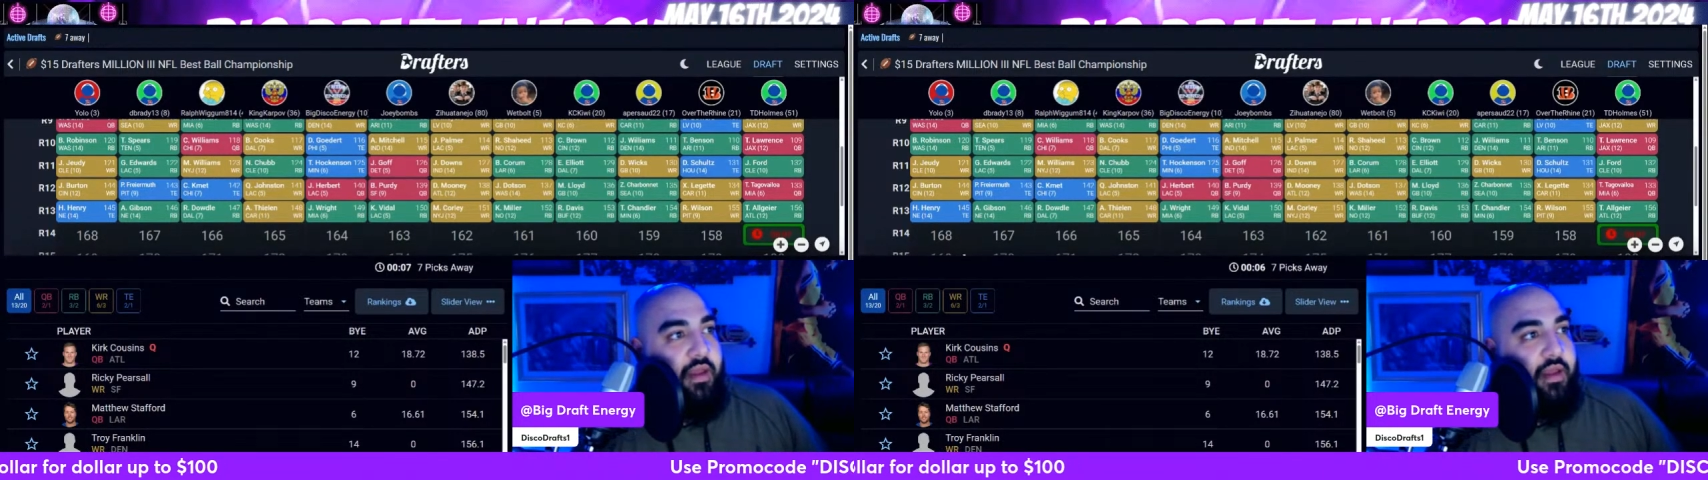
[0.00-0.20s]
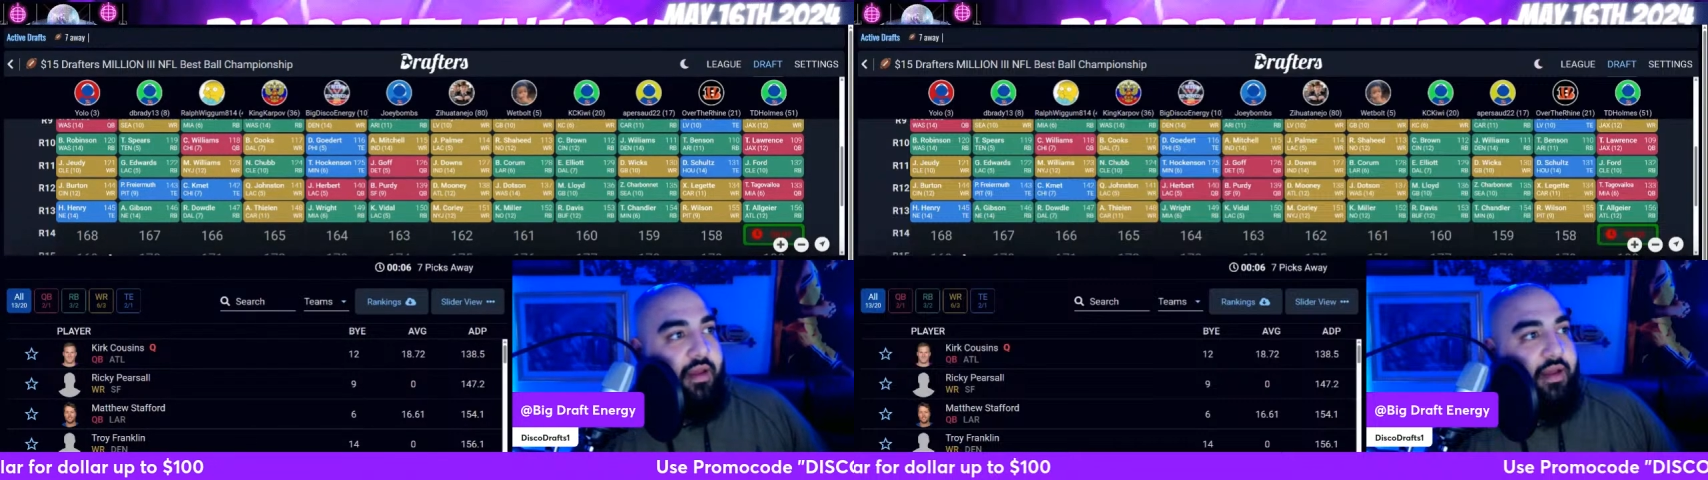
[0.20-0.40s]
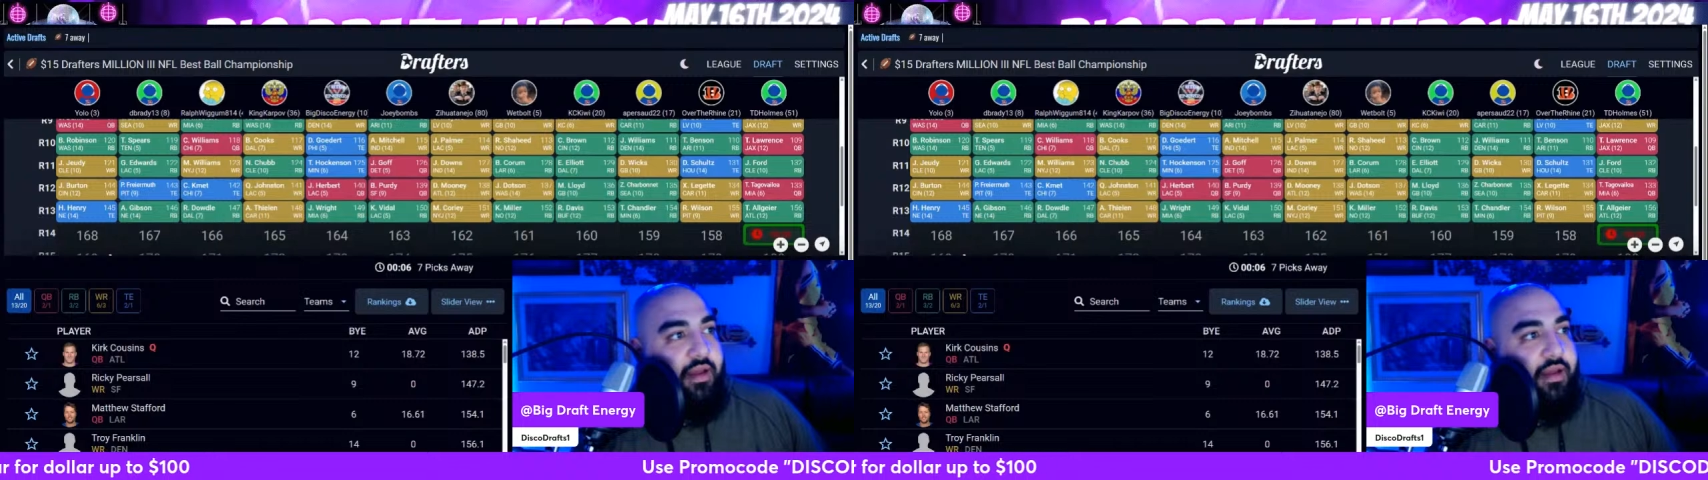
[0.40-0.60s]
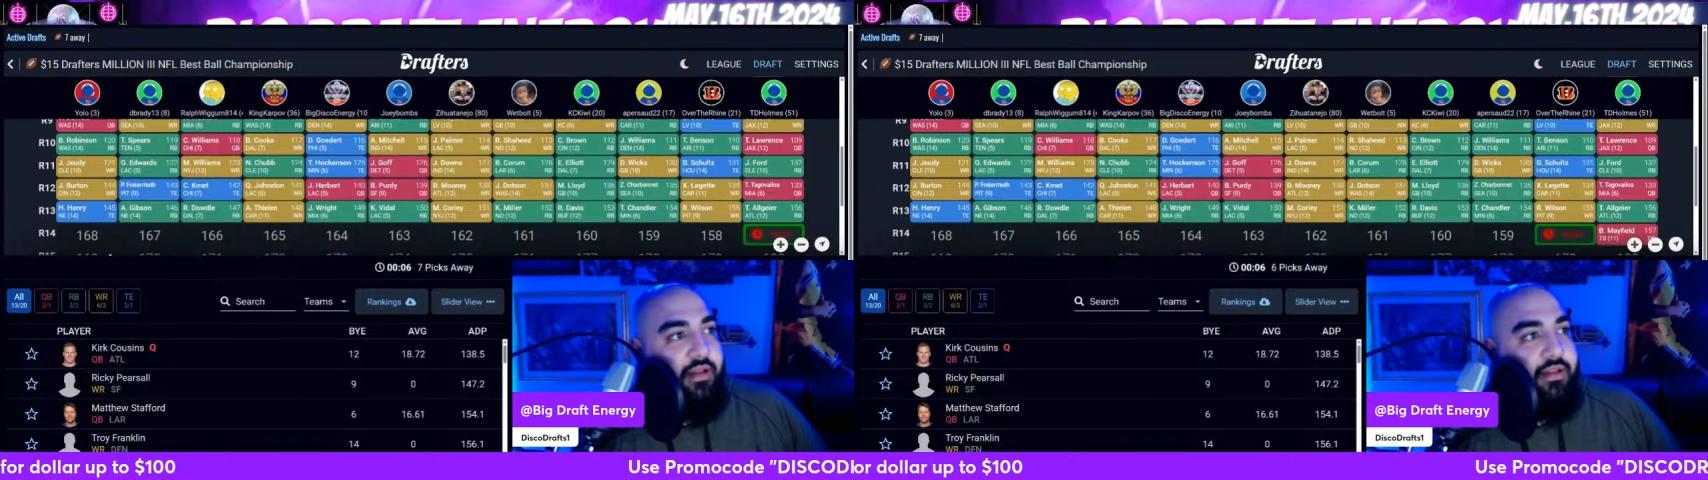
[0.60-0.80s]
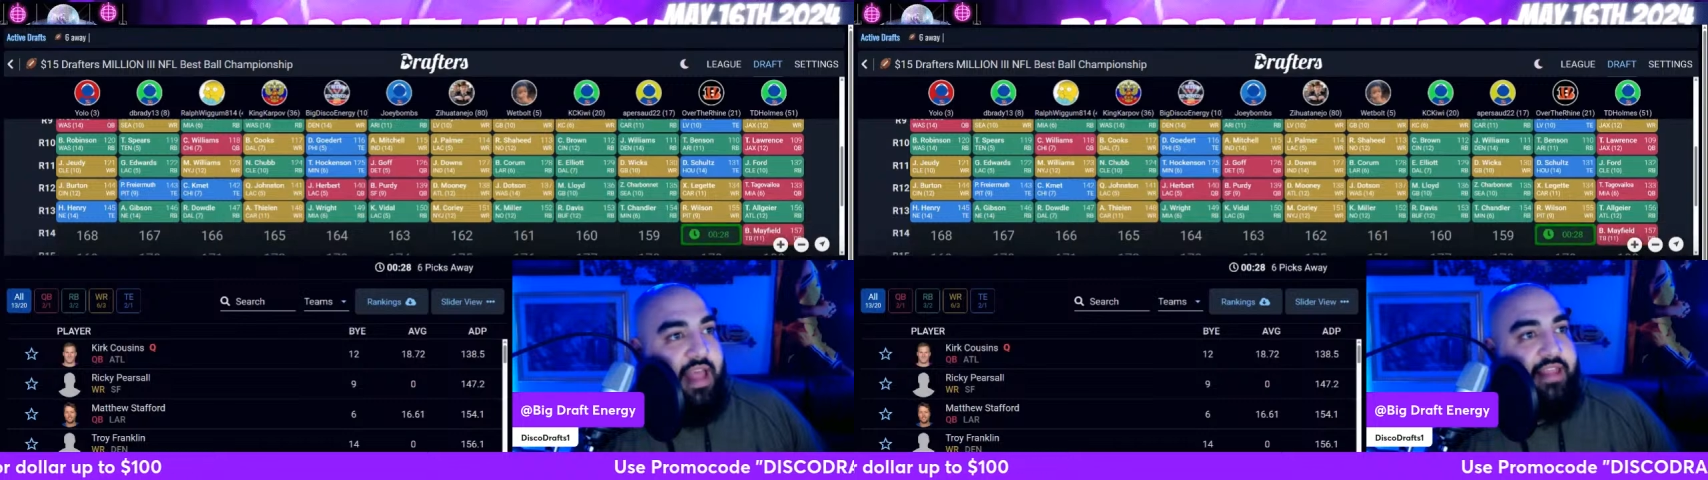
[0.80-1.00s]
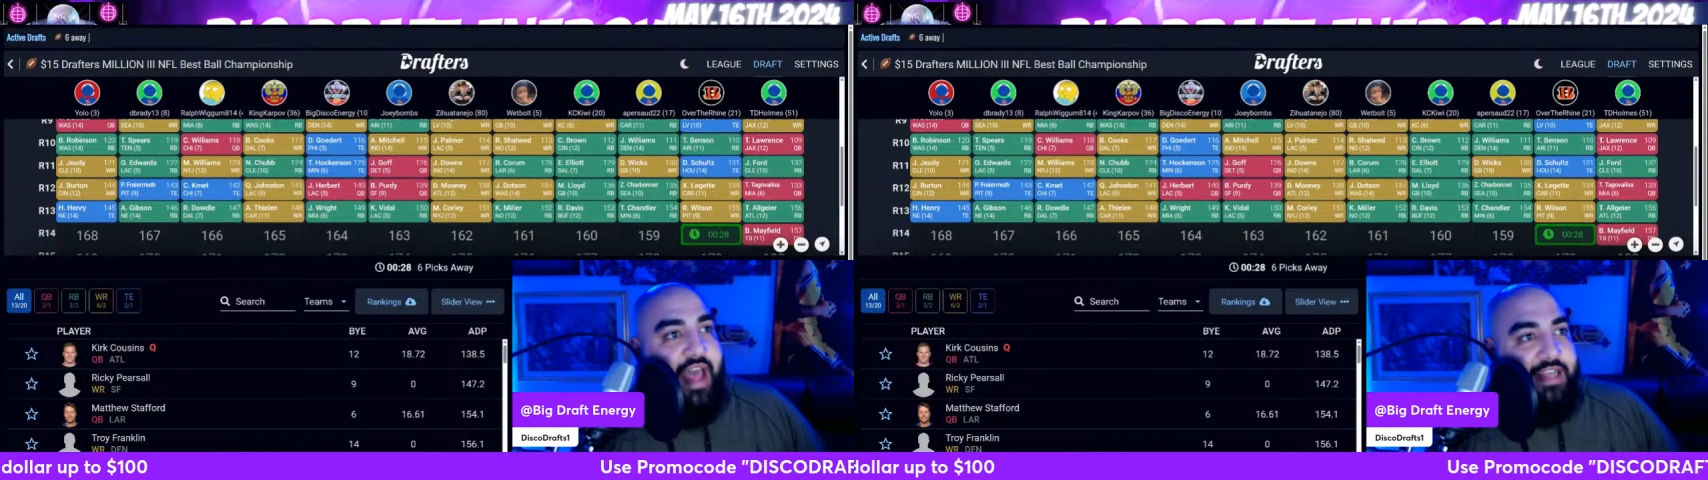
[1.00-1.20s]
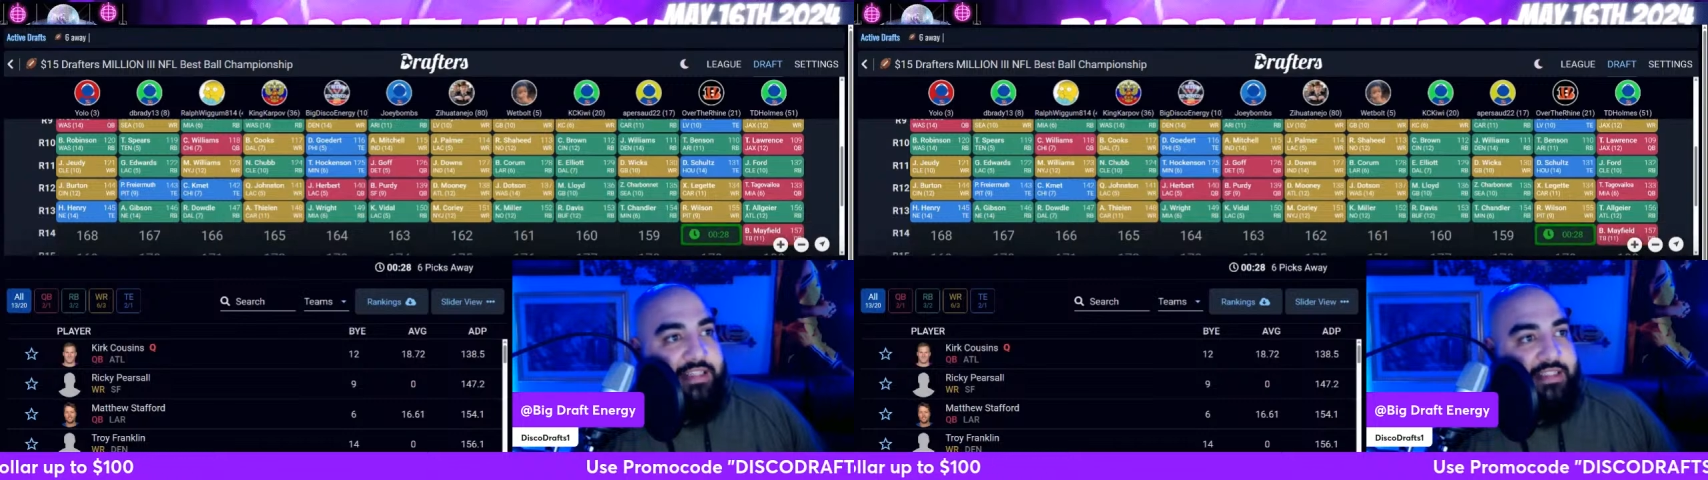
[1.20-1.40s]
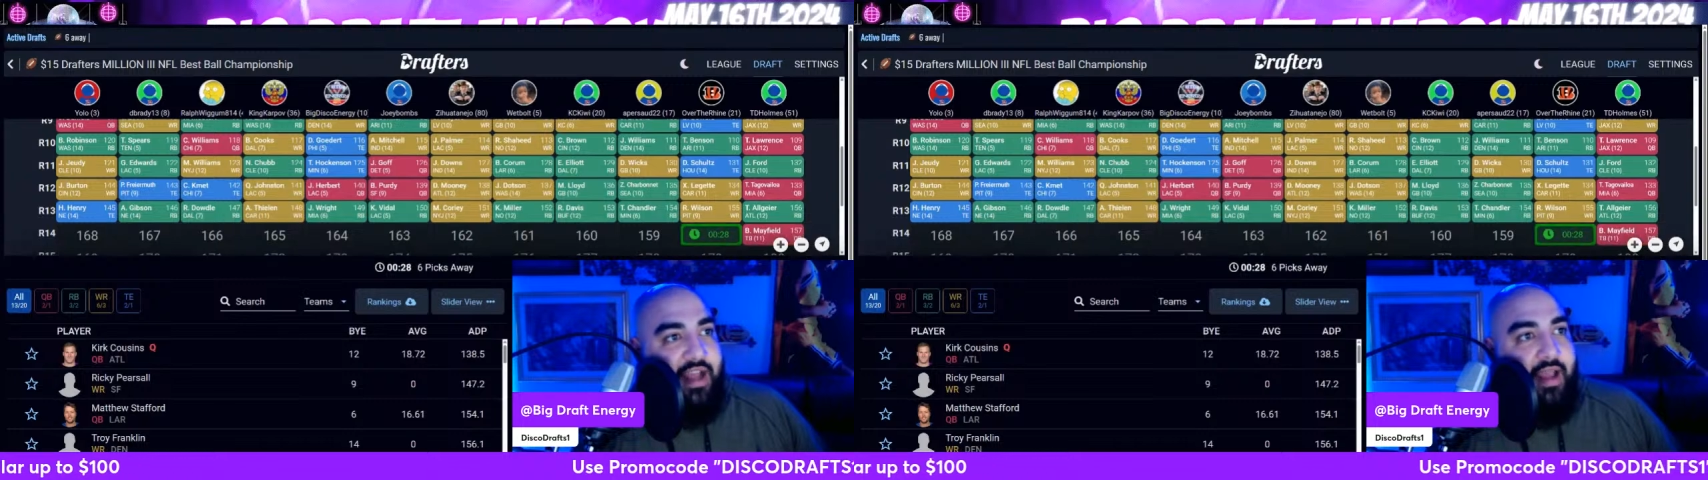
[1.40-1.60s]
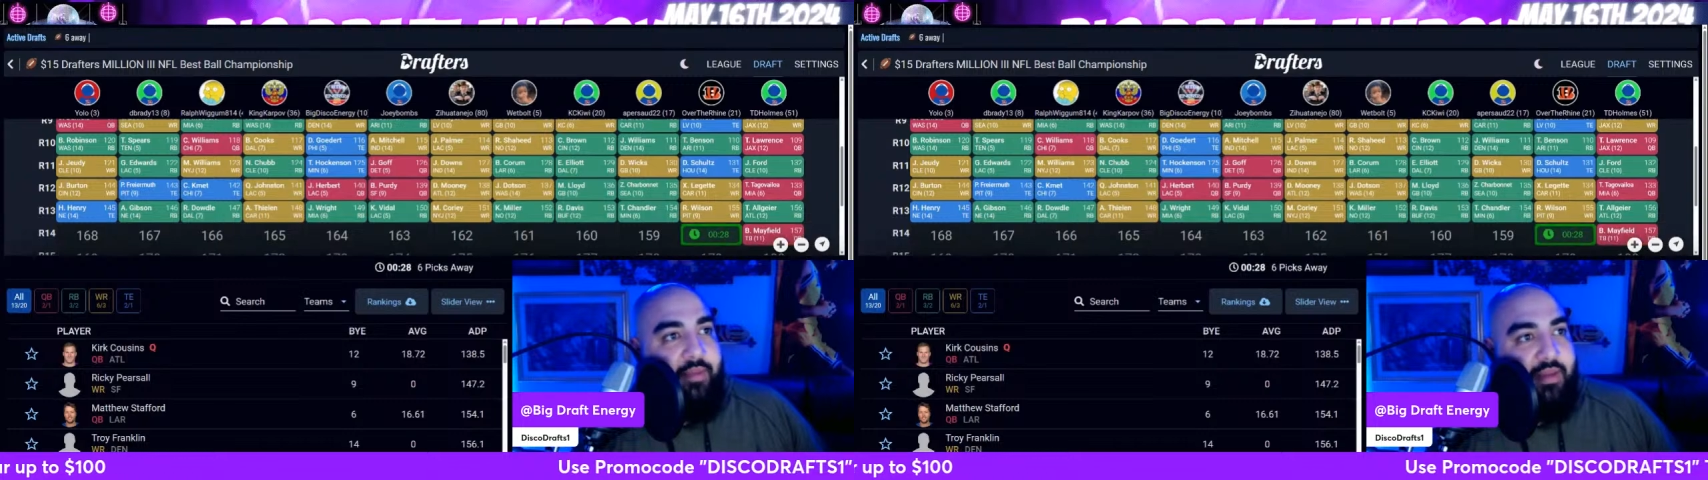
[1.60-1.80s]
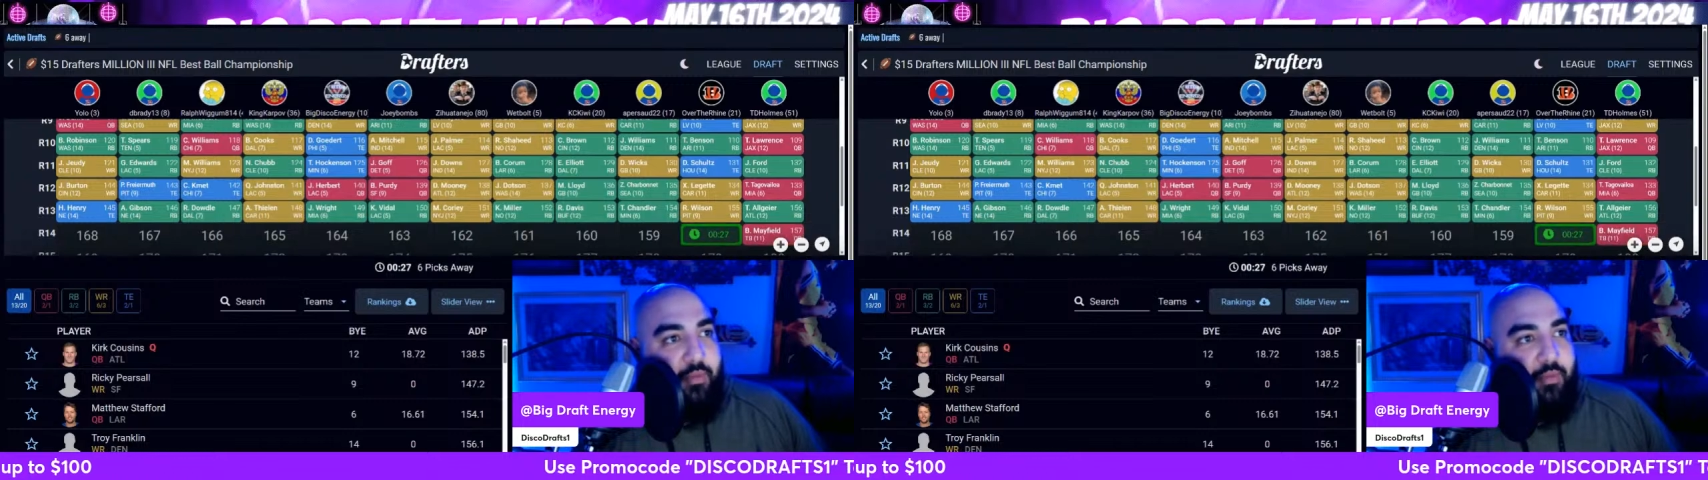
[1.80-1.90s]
Last time